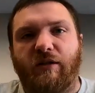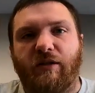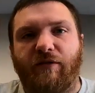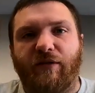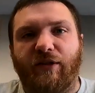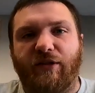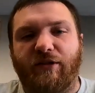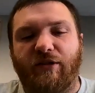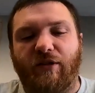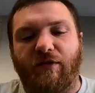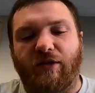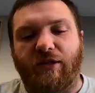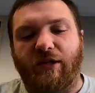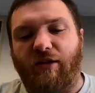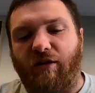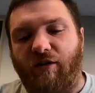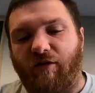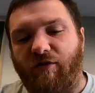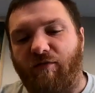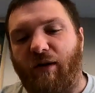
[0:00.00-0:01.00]
This stuff is
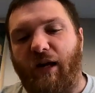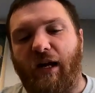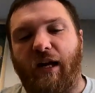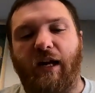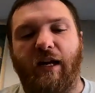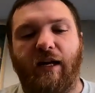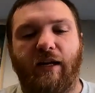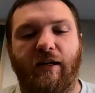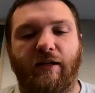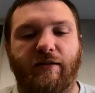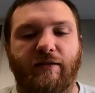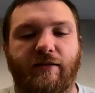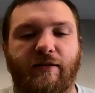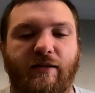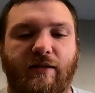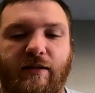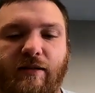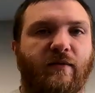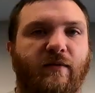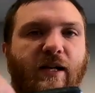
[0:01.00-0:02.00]
all over my
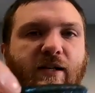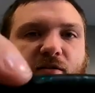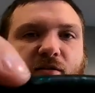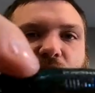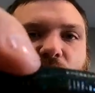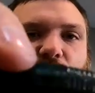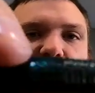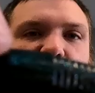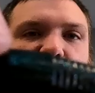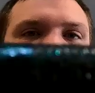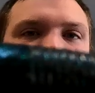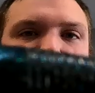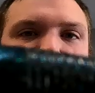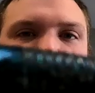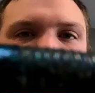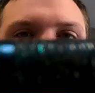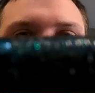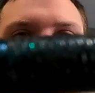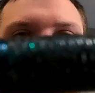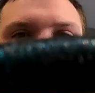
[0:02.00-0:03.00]
hands. Nice little fat
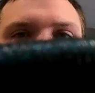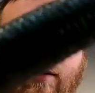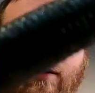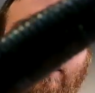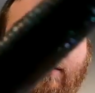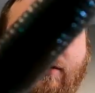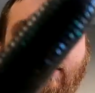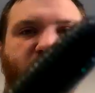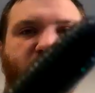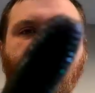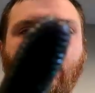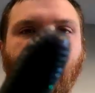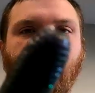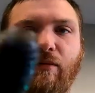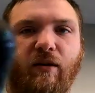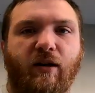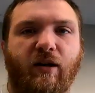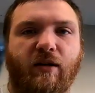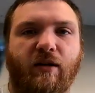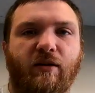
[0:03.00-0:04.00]
profile, green
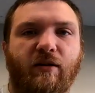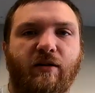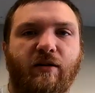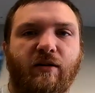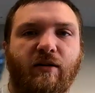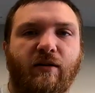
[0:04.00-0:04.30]
pumpkin,